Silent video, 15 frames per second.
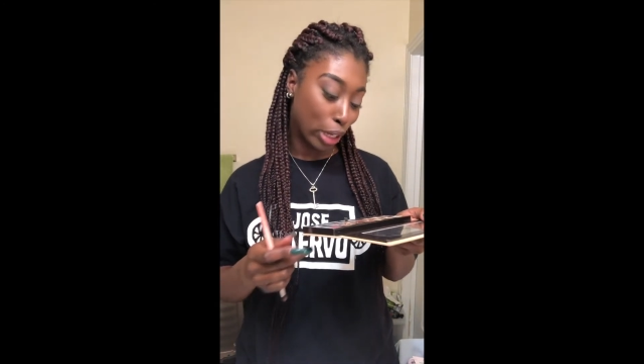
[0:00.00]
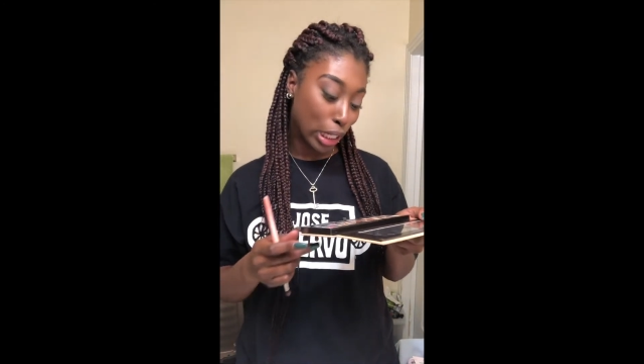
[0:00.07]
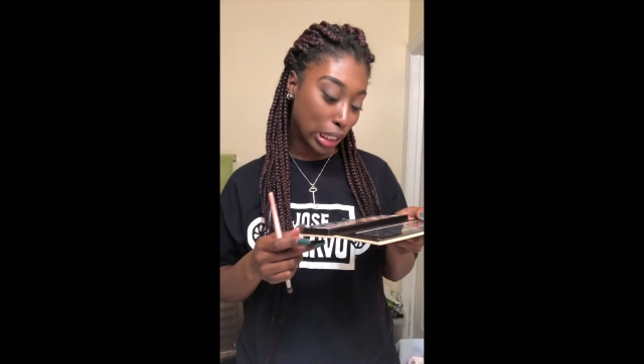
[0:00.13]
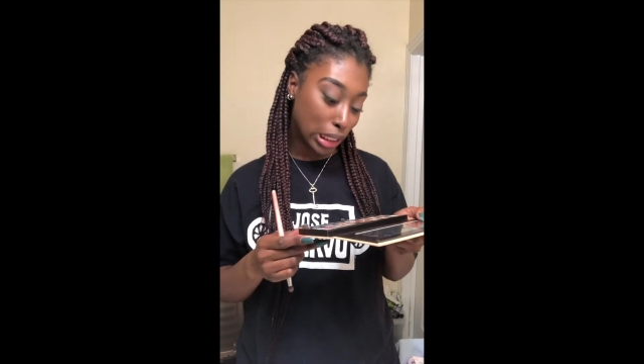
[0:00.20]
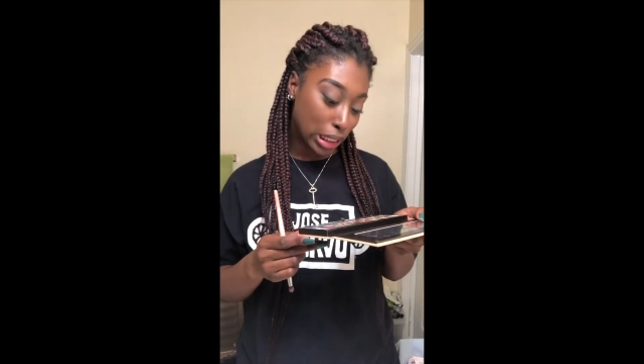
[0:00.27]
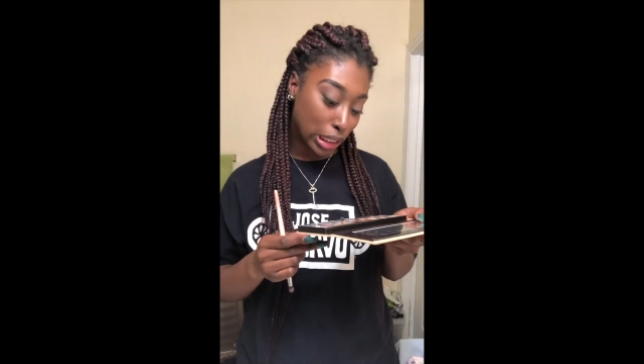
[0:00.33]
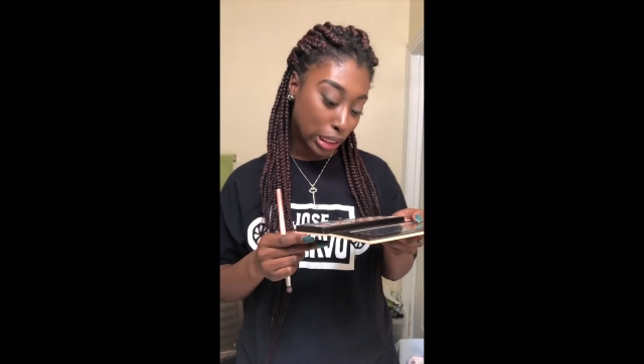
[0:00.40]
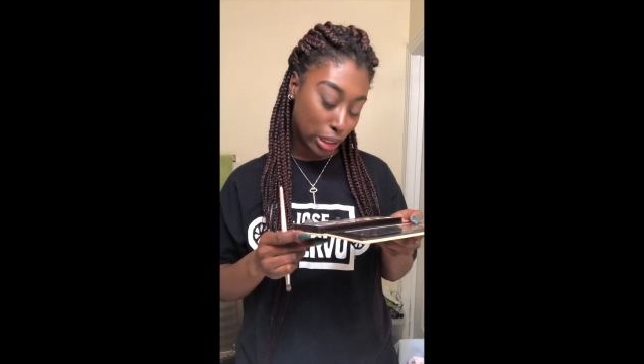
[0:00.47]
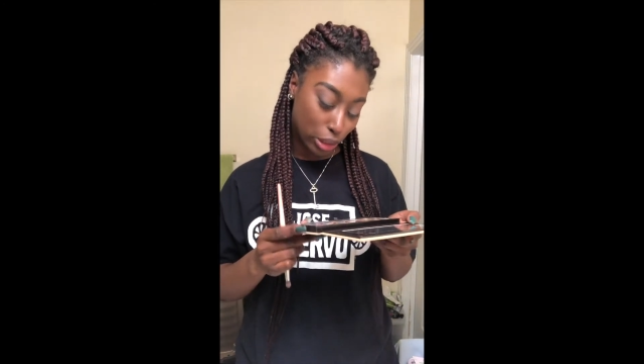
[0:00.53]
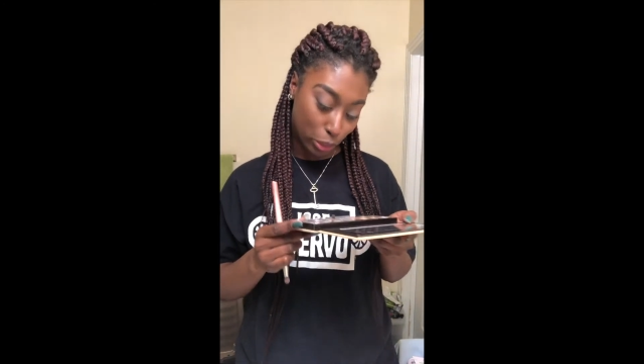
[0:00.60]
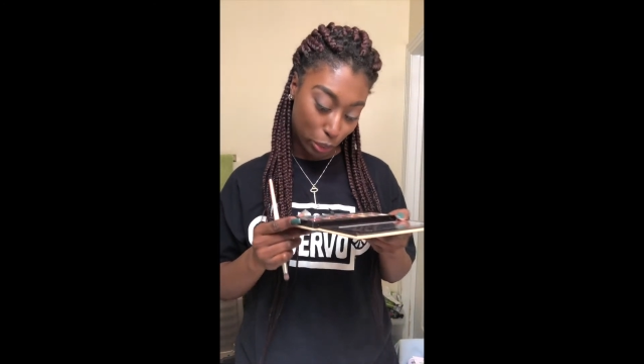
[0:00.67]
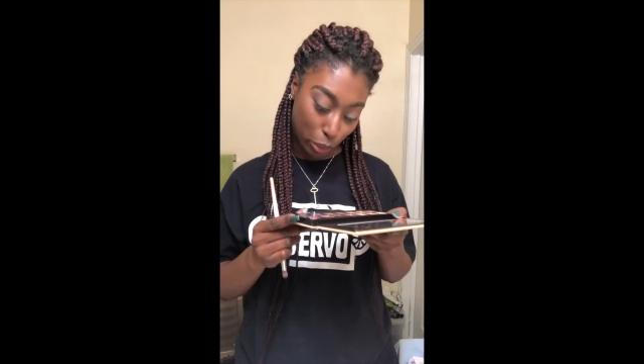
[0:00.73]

regular